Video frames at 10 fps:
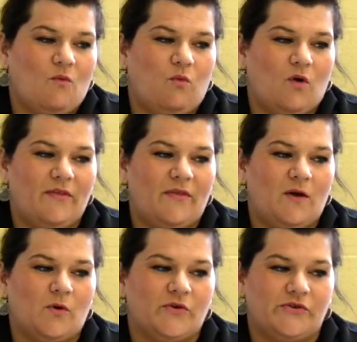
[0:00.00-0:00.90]
what
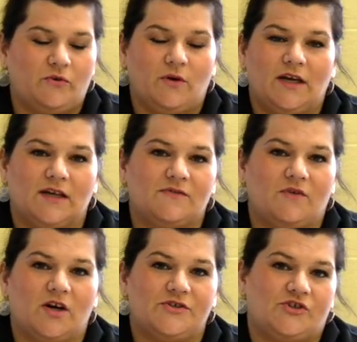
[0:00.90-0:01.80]
they were doing as
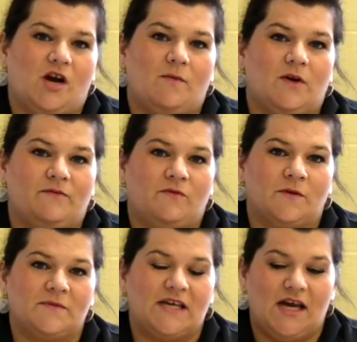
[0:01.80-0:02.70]
far as
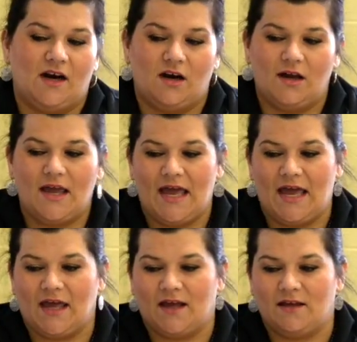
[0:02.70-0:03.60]
trauma-informed care.
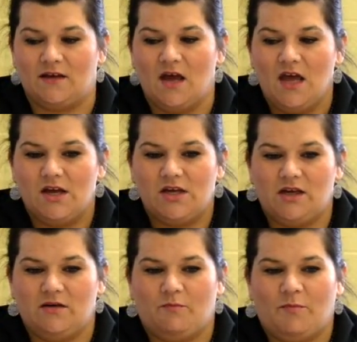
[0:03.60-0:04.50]
And
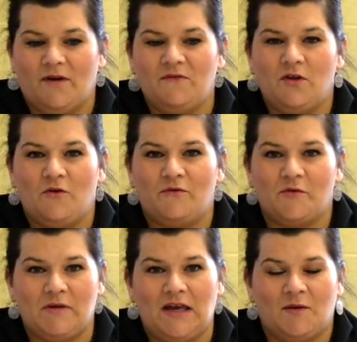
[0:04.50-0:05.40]
Buffalo,
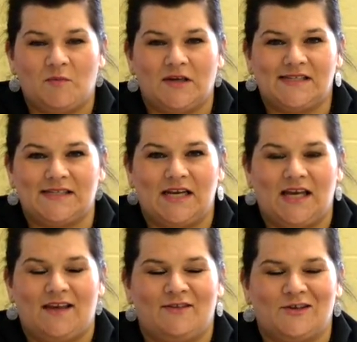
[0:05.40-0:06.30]
for being a big
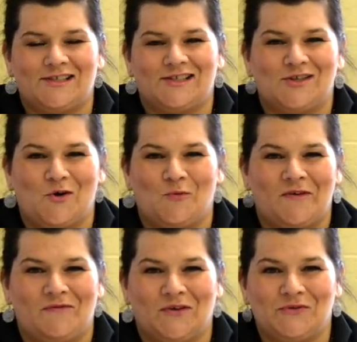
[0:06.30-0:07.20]
city, there's such a
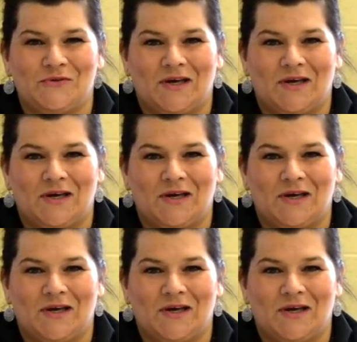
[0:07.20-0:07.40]
homey feel to